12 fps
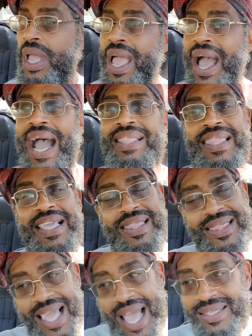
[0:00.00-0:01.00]
I think
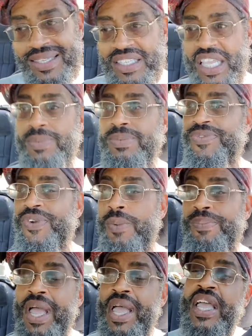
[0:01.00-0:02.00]
that stems from
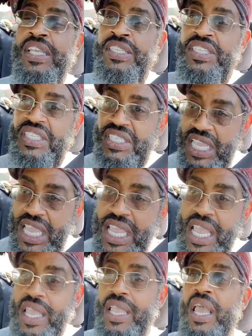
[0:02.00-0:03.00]

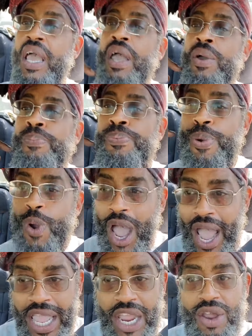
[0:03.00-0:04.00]
seeing
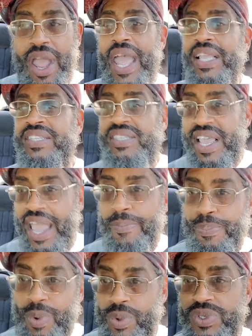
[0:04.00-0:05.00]
prior
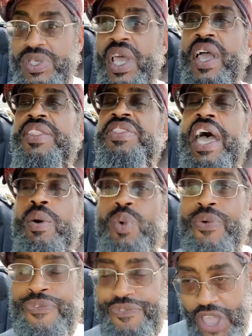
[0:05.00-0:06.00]
examples that were
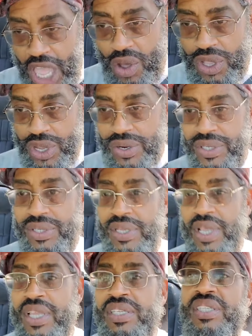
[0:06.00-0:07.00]
failures,
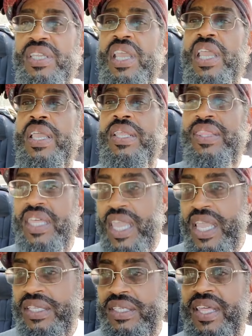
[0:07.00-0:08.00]
seeing
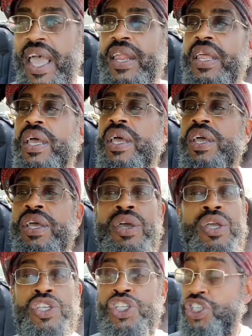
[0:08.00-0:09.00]
things that
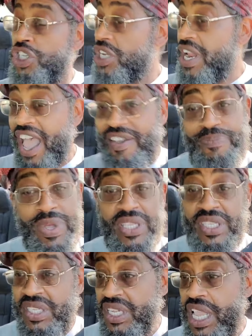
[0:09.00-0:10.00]
shouldn't have been
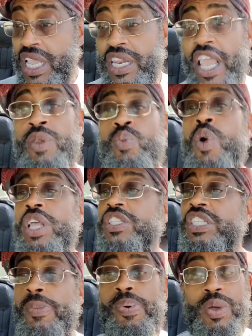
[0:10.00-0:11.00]
seen and wasn't
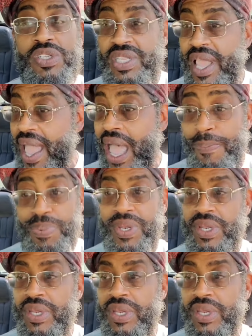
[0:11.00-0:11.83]
supposed to happen.